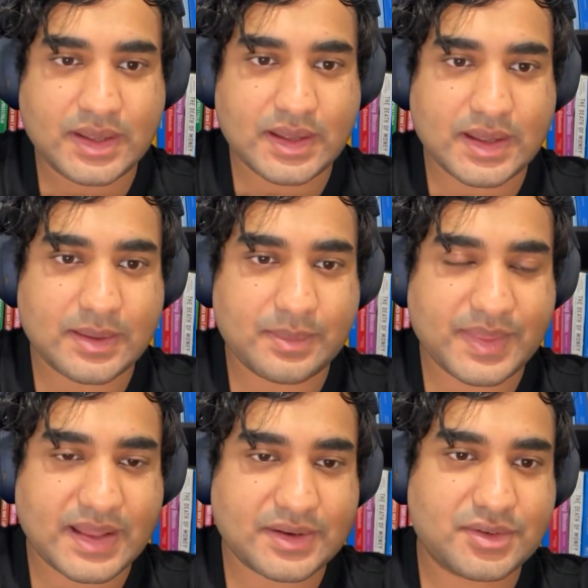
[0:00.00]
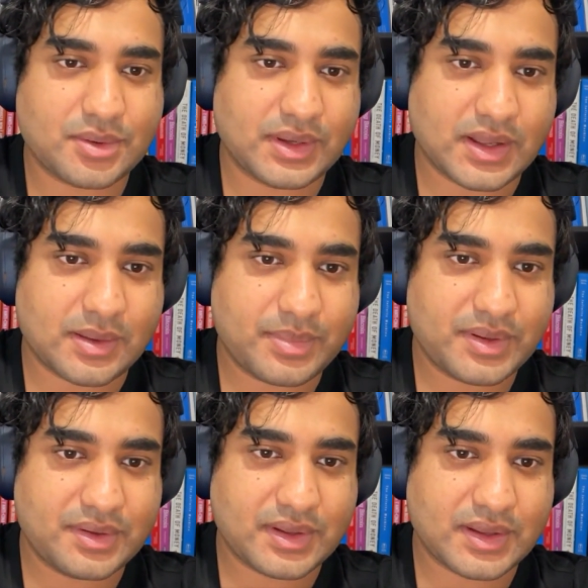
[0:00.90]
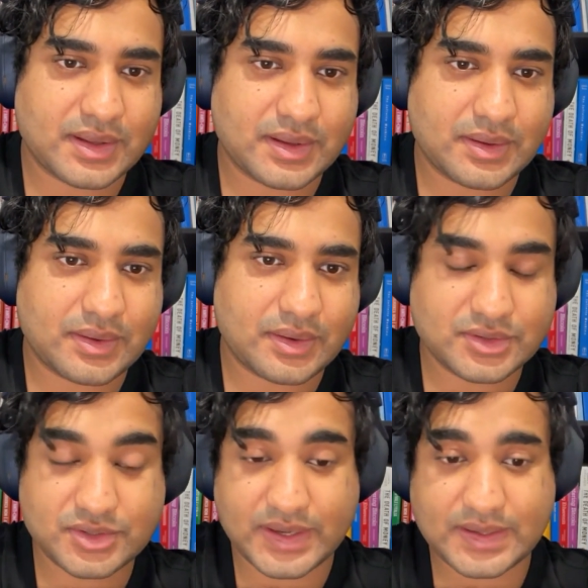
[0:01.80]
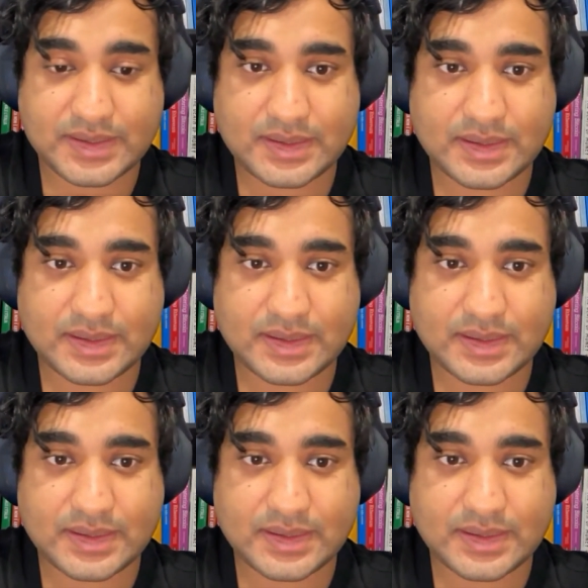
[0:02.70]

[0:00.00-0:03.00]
that showing up on chain